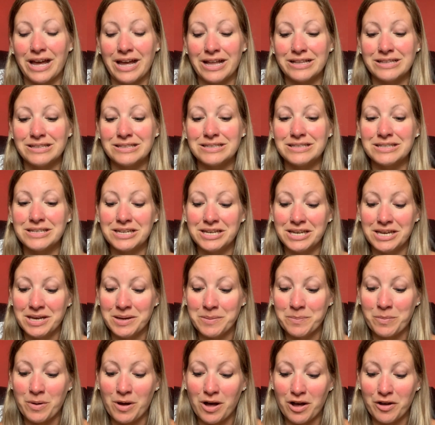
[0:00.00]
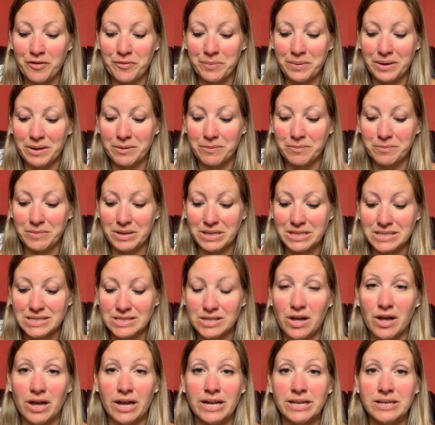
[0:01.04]
And part of me
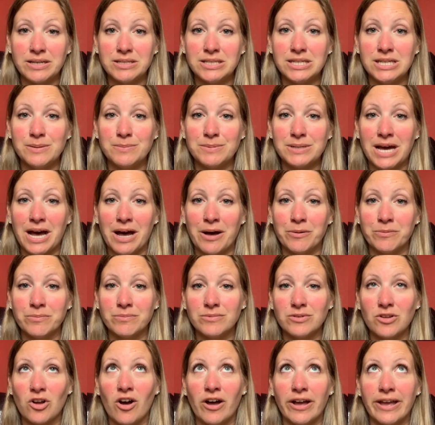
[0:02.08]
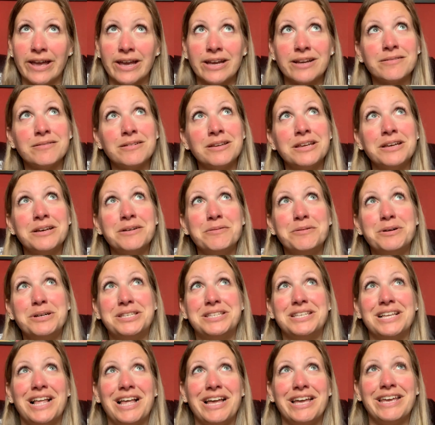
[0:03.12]
inside, deep down, dying,
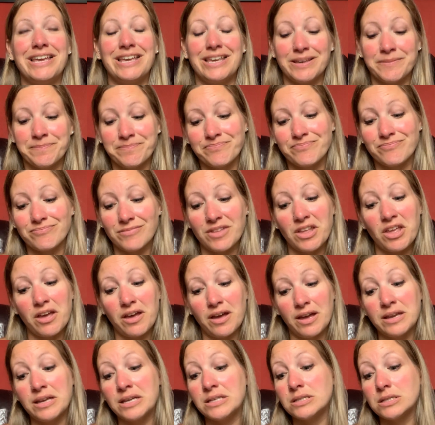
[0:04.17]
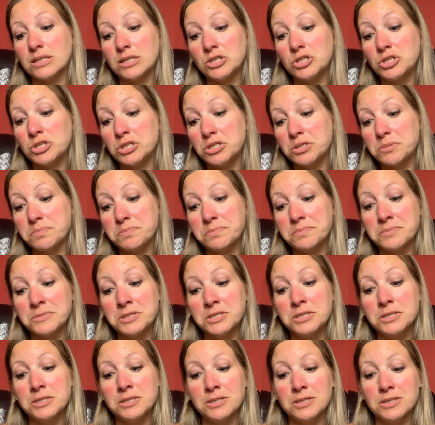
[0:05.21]
was like, I guess I should.
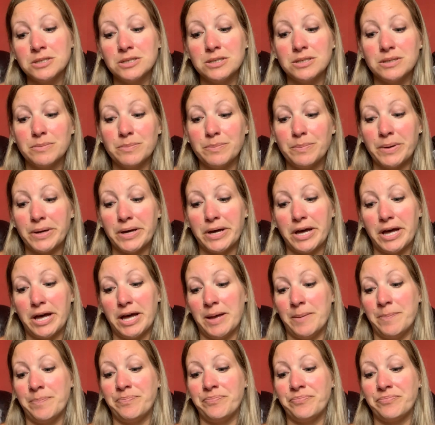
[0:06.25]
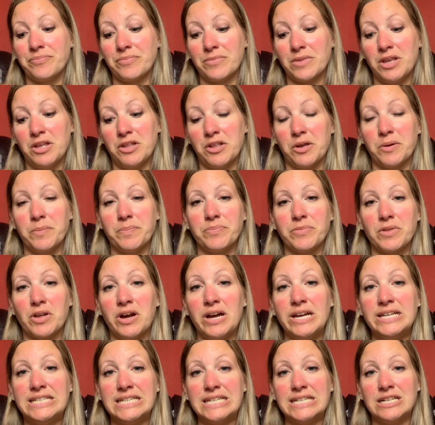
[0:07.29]
But, you know,
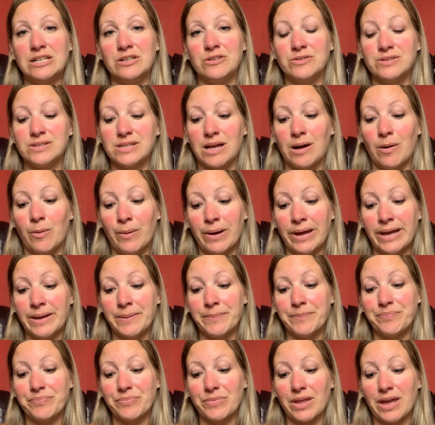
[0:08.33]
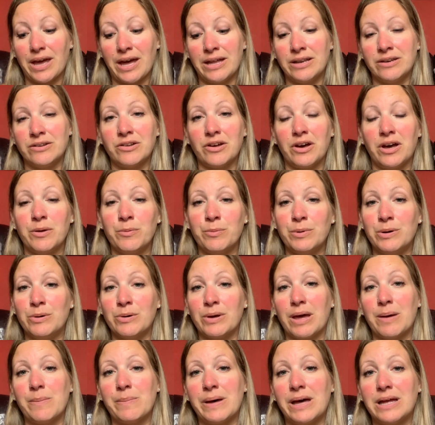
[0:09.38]
I did lose that weight and I will
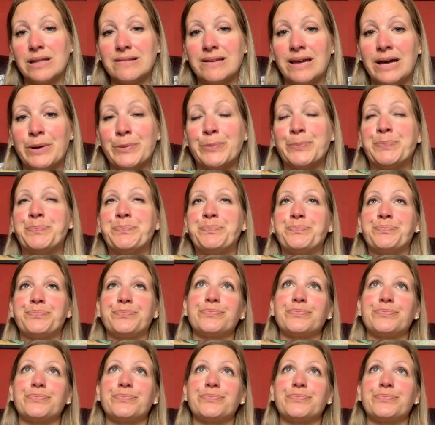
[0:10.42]
get back down.